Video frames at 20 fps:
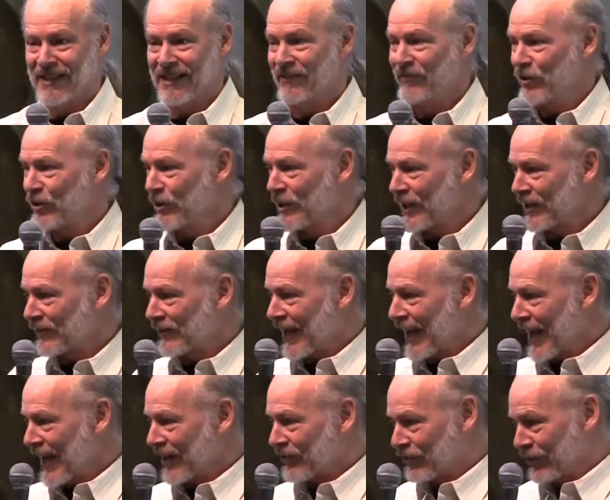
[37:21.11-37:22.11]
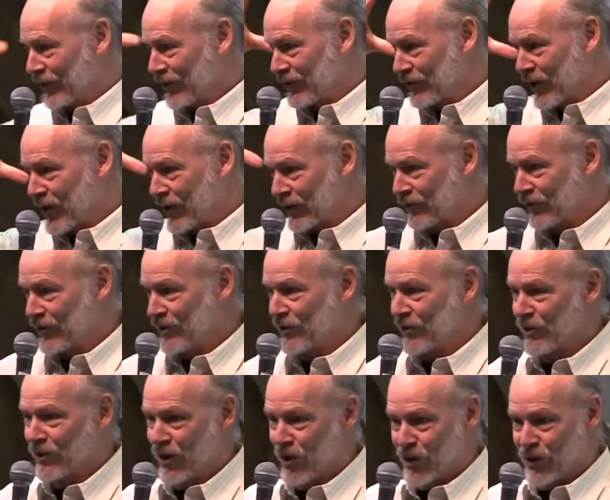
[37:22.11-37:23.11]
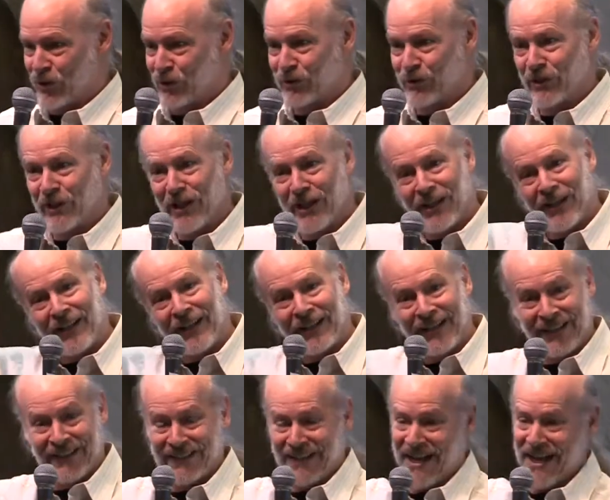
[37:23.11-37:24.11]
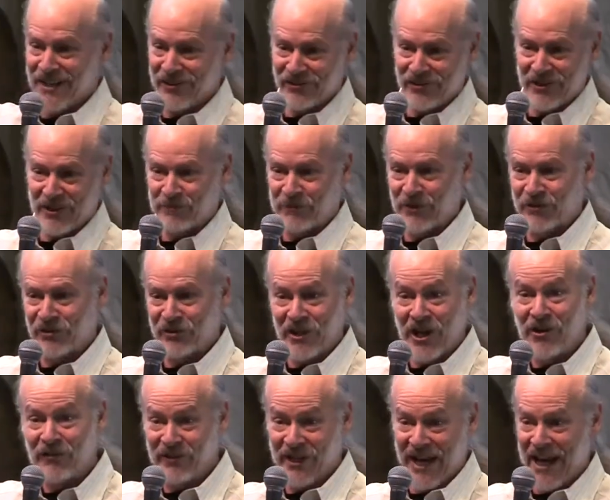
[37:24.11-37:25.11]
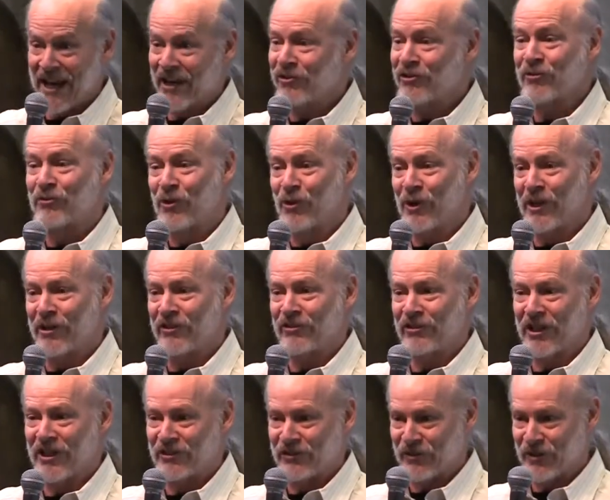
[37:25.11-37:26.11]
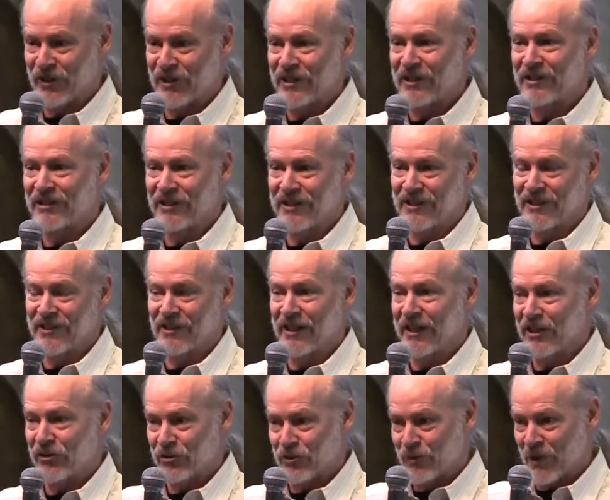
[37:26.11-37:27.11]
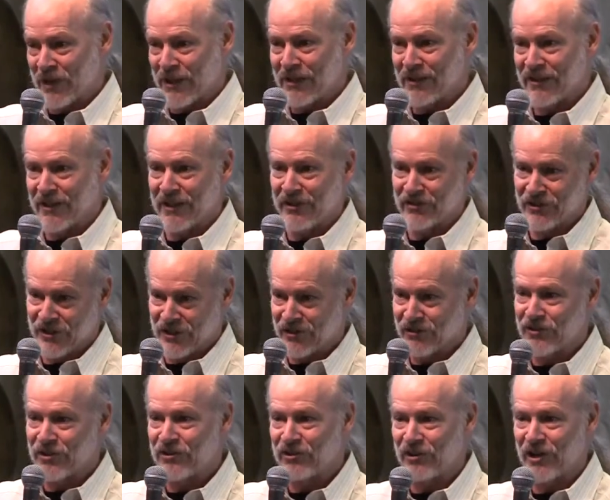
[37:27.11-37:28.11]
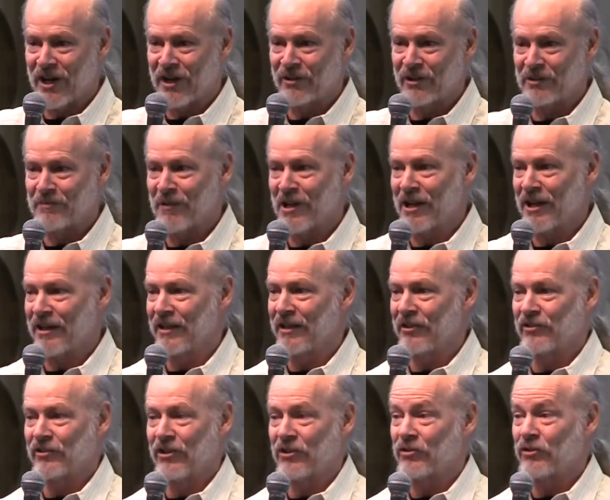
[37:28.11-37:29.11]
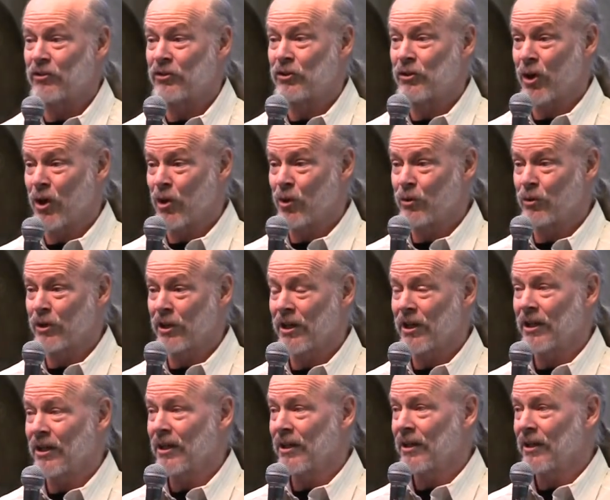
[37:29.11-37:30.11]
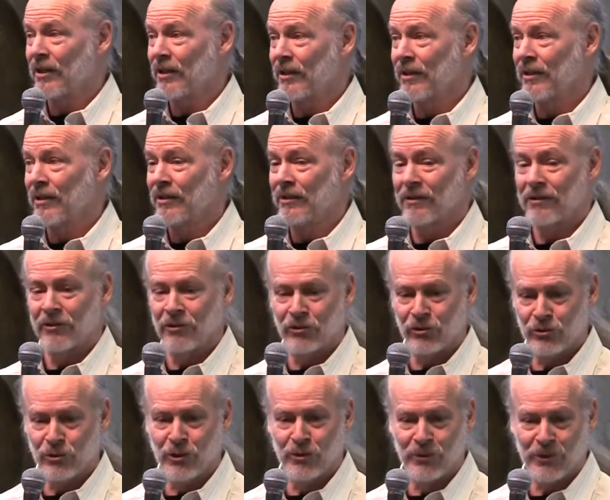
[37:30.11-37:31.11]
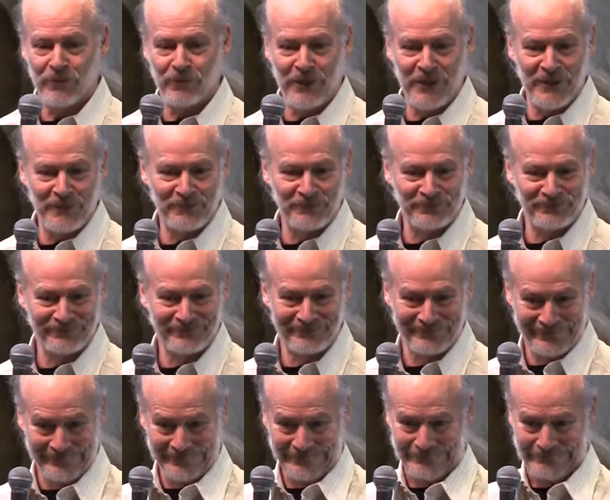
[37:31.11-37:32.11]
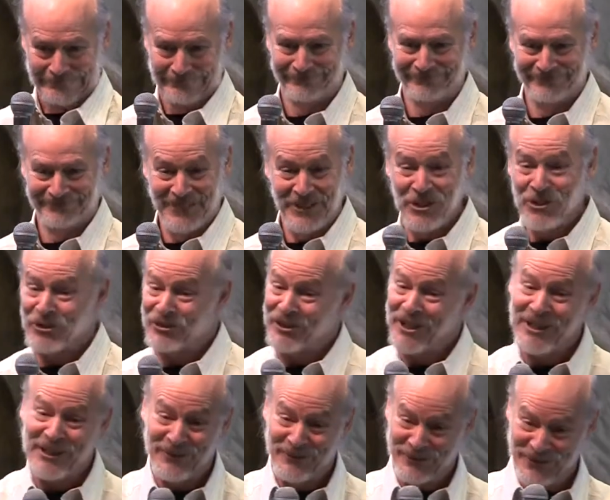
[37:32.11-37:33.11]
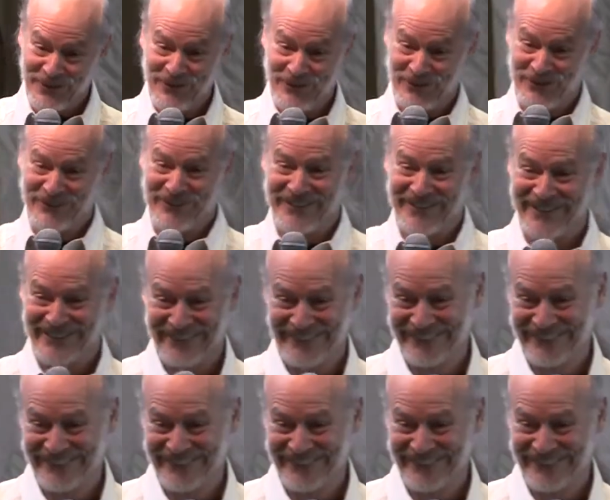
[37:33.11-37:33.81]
If you get to actually talk to your own concept of self, it has a voice, it's very clear, and it's running things. It is the chattering mind that says, don't screw with me. You said it first.